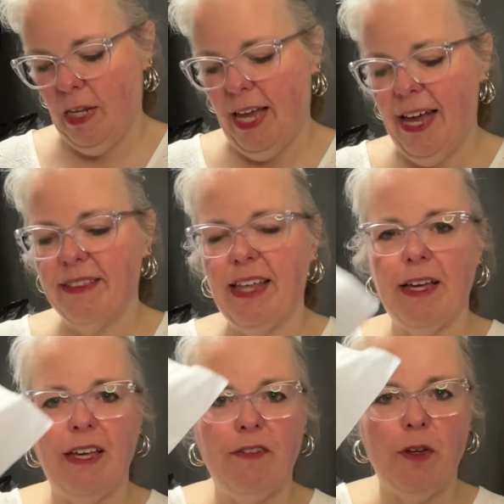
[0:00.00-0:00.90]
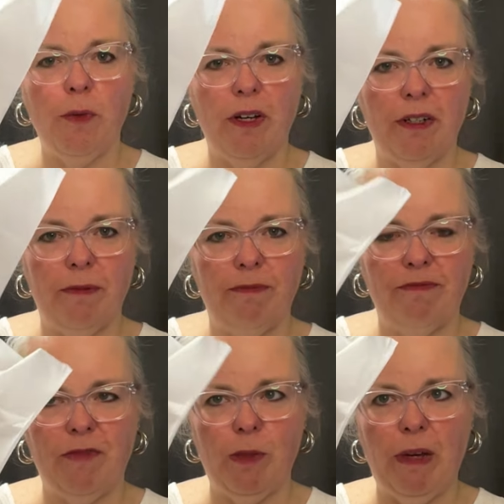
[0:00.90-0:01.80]
And they give you a
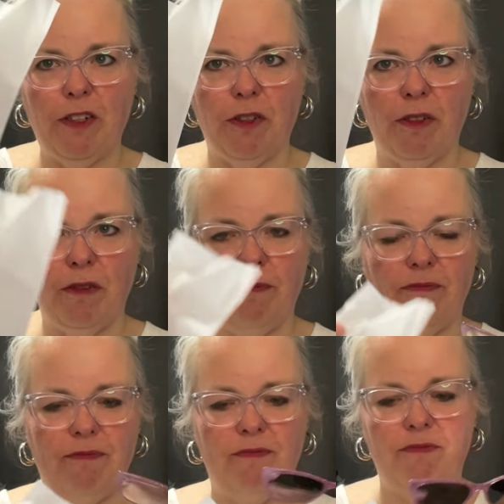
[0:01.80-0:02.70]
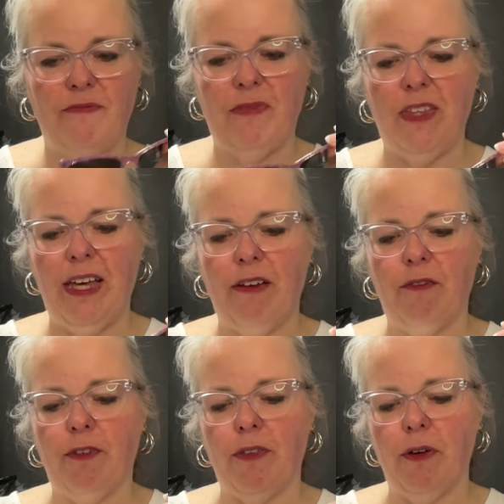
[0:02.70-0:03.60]
special thing
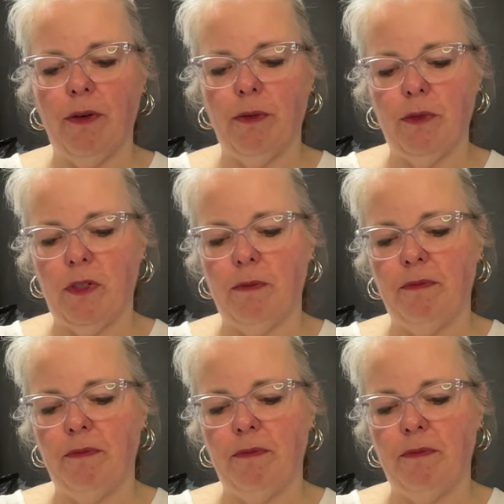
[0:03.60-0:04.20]
for those.